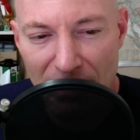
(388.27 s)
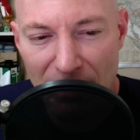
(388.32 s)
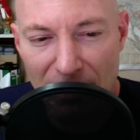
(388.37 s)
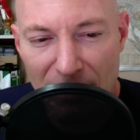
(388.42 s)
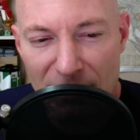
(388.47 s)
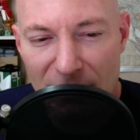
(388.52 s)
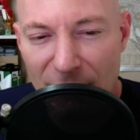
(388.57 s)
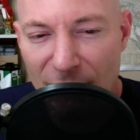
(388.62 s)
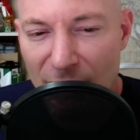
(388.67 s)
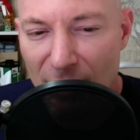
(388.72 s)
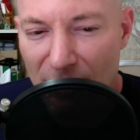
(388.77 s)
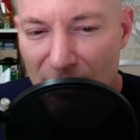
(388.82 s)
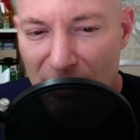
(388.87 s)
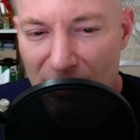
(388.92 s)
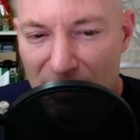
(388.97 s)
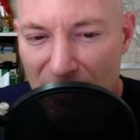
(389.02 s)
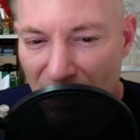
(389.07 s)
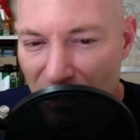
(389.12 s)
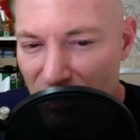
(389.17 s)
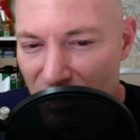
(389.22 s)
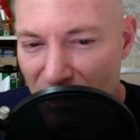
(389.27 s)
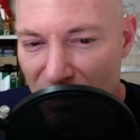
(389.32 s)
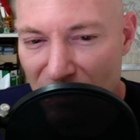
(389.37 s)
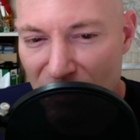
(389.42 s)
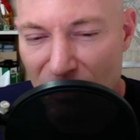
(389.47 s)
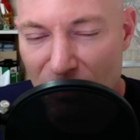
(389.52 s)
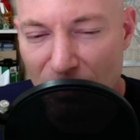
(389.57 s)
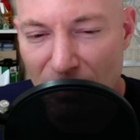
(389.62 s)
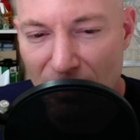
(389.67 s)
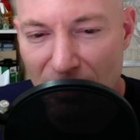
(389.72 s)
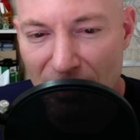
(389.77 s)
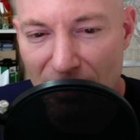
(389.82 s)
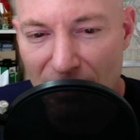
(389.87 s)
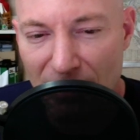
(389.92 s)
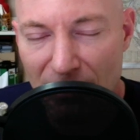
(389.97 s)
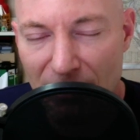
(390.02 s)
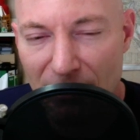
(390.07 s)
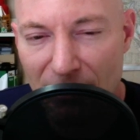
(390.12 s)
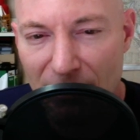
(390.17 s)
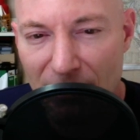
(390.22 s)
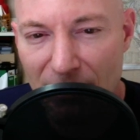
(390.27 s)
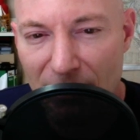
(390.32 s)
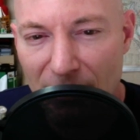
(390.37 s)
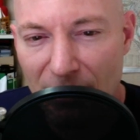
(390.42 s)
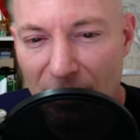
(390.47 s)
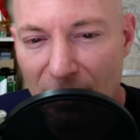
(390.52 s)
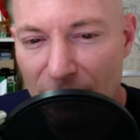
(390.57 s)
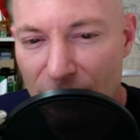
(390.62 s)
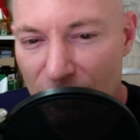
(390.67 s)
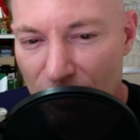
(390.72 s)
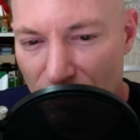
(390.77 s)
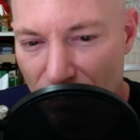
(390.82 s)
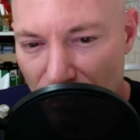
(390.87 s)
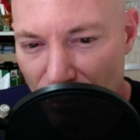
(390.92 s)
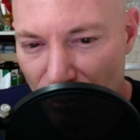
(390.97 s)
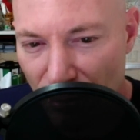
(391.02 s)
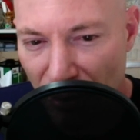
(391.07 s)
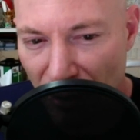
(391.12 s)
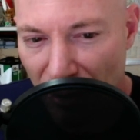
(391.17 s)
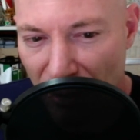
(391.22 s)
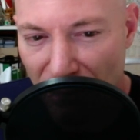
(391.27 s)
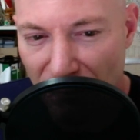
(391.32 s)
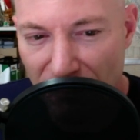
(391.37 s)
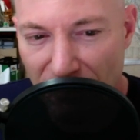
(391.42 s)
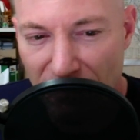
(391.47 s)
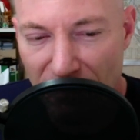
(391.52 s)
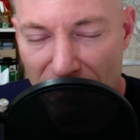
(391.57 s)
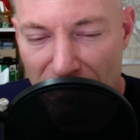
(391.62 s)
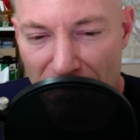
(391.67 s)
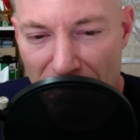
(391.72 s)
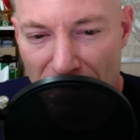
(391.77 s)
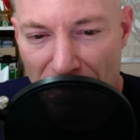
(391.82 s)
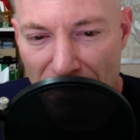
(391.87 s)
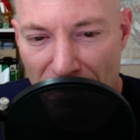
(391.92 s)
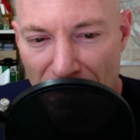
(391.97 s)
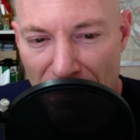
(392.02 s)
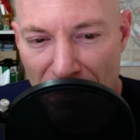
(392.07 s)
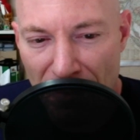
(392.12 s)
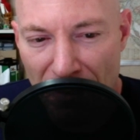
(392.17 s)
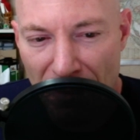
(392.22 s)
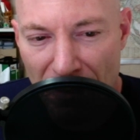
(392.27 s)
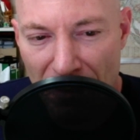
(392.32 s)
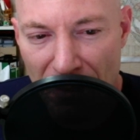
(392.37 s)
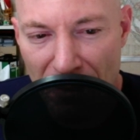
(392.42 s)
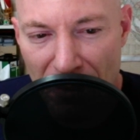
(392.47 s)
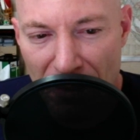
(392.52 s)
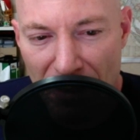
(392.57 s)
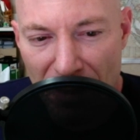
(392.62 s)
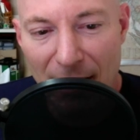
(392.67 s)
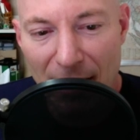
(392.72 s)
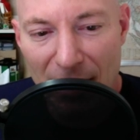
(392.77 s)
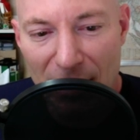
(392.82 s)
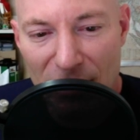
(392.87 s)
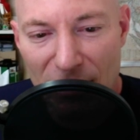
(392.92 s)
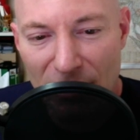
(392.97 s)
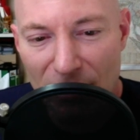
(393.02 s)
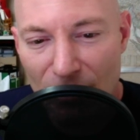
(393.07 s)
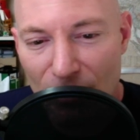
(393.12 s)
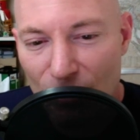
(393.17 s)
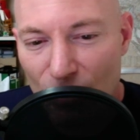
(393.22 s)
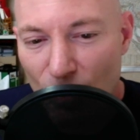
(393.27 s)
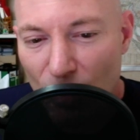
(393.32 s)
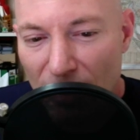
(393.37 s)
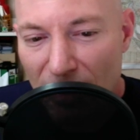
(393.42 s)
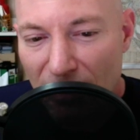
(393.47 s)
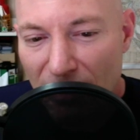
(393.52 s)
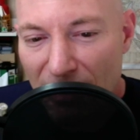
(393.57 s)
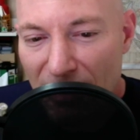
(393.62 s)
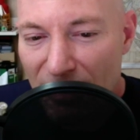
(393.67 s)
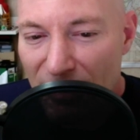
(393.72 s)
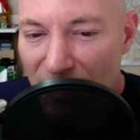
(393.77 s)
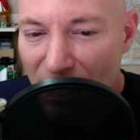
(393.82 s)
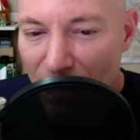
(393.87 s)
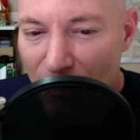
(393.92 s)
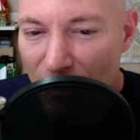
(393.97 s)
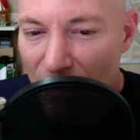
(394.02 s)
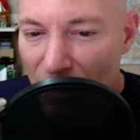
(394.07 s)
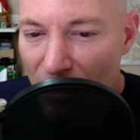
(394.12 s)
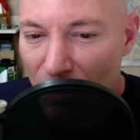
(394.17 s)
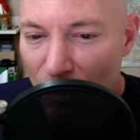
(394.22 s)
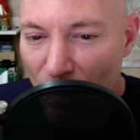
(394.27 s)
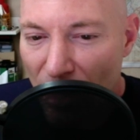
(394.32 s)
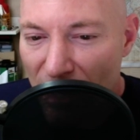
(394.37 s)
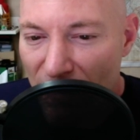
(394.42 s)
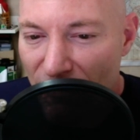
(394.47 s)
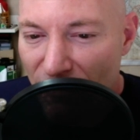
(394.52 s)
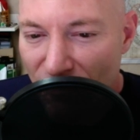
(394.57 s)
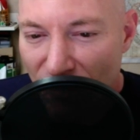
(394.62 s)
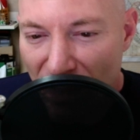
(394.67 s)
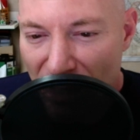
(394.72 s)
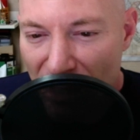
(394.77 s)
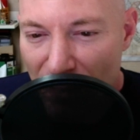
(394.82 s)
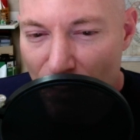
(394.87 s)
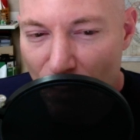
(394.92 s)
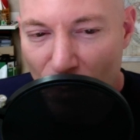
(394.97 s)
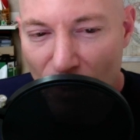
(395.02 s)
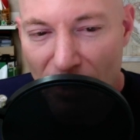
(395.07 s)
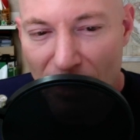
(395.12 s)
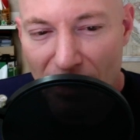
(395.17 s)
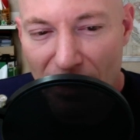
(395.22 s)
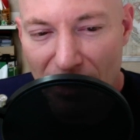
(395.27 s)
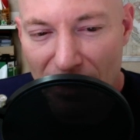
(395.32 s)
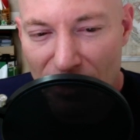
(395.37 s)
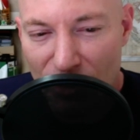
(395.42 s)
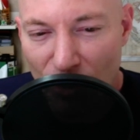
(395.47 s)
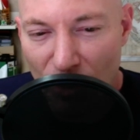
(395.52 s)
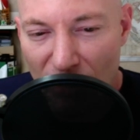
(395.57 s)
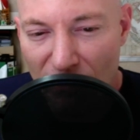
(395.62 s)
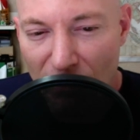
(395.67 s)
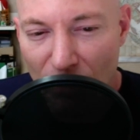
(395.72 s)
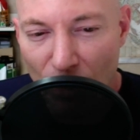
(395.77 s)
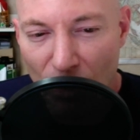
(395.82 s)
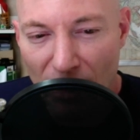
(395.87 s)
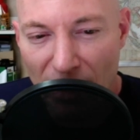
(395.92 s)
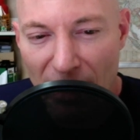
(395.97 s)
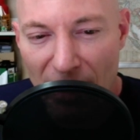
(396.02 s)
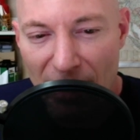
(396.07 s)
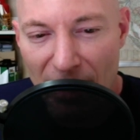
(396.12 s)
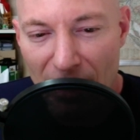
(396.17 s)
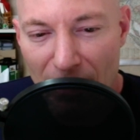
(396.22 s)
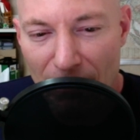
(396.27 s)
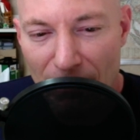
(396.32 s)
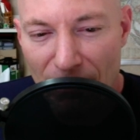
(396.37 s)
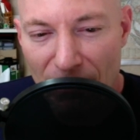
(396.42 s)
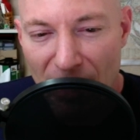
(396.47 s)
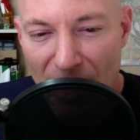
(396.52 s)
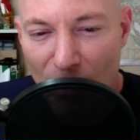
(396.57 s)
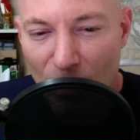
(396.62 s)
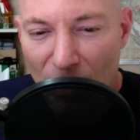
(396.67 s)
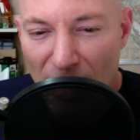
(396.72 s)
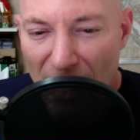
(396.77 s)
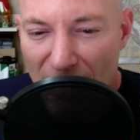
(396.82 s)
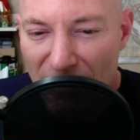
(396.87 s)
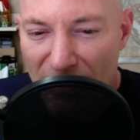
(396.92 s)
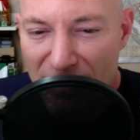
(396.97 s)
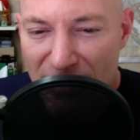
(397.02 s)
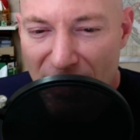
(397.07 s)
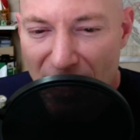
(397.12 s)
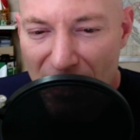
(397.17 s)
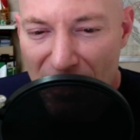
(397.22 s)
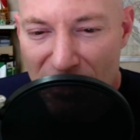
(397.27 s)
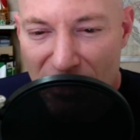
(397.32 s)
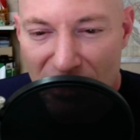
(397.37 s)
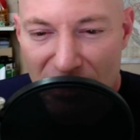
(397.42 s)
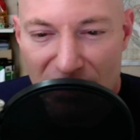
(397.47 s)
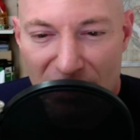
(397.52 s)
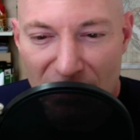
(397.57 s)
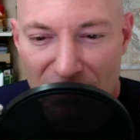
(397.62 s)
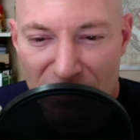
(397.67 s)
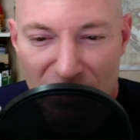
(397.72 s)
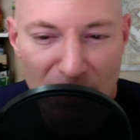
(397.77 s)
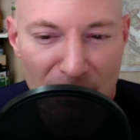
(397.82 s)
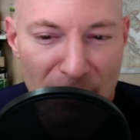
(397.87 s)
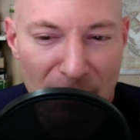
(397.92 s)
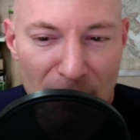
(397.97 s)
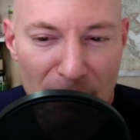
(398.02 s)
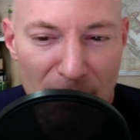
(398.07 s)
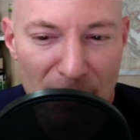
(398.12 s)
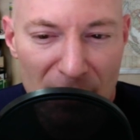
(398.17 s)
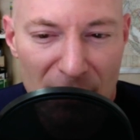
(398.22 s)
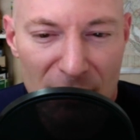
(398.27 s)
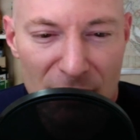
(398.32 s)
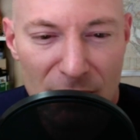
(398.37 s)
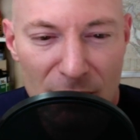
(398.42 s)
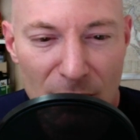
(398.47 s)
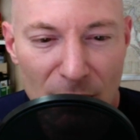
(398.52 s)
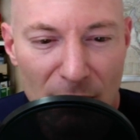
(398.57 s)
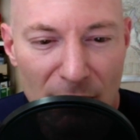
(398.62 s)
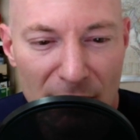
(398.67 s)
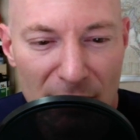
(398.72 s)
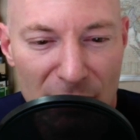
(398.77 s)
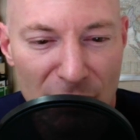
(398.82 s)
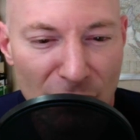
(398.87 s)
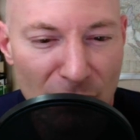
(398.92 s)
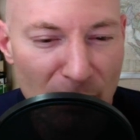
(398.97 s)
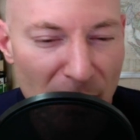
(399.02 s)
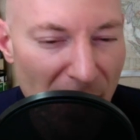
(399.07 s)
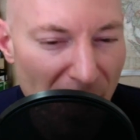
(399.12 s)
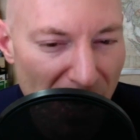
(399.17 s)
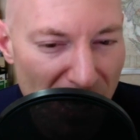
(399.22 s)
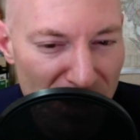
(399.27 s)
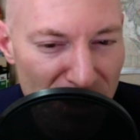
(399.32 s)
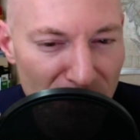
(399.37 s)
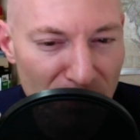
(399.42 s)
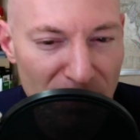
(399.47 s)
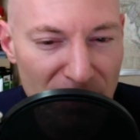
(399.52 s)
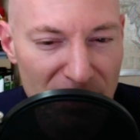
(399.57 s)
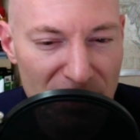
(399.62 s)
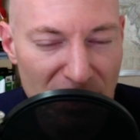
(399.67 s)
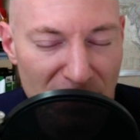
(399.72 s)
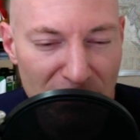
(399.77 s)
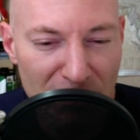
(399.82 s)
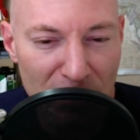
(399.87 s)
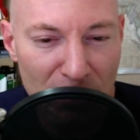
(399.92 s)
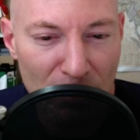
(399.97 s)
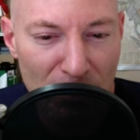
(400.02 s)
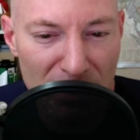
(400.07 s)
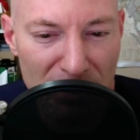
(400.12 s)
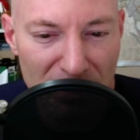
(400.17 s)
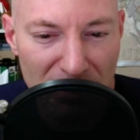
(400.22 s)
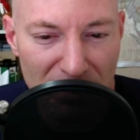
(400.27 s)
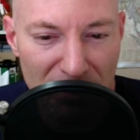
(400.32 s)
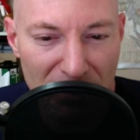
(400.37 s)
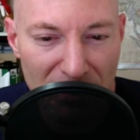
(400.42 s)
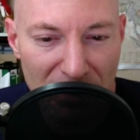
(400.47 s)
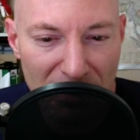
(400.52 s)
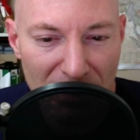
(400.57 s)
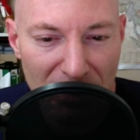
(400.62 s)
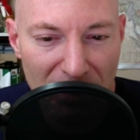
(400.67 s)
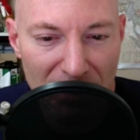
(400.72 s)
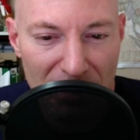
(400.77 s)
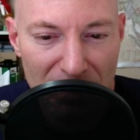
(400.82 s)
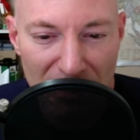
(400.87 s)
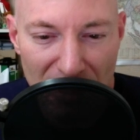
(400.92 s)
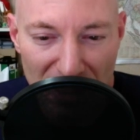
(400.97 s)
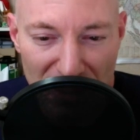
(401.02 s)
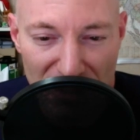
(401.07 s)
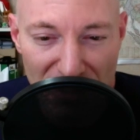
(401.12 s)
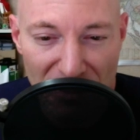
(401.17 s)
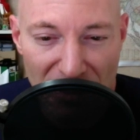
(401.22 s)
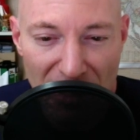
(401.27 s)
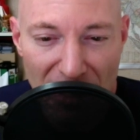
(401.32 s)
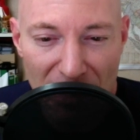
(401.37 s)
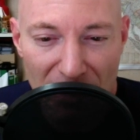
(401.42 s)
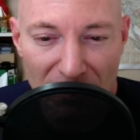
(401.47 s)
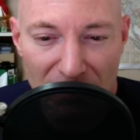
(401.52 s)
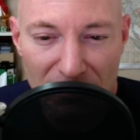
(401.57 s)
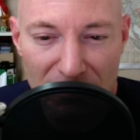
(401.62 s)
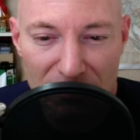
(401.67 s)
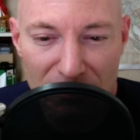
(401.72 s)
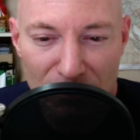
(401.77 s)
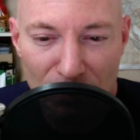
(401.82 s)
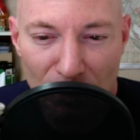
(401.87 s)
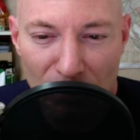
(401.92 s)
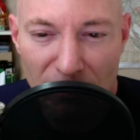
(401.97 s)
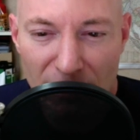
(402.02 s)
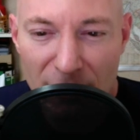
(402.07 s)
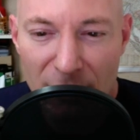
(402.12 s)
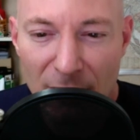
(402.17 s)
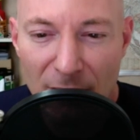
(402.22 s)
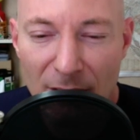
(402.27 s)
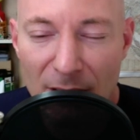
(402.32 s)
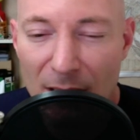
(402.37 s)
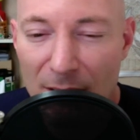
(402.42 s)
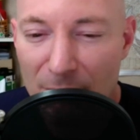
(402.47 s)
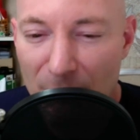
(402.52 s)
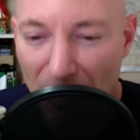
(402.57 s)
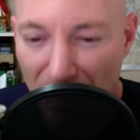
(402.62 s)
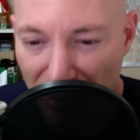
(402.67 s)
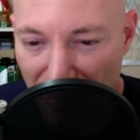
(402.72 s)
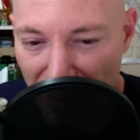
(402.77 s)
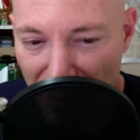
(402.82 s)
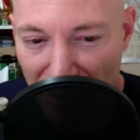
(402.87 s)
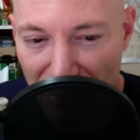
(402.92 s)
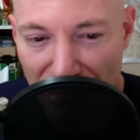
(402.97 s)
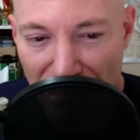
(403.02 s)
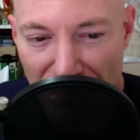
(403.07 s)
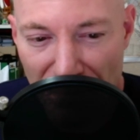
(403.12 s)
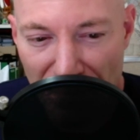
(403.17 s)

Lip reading: It's a very touching display of true love. Asia News Weekly is coming your way Friday morning at 12:01 a.m., and we'll have a digest of some of the biggest stories from the Asia-Pacific region. Asia Now will return on Monday.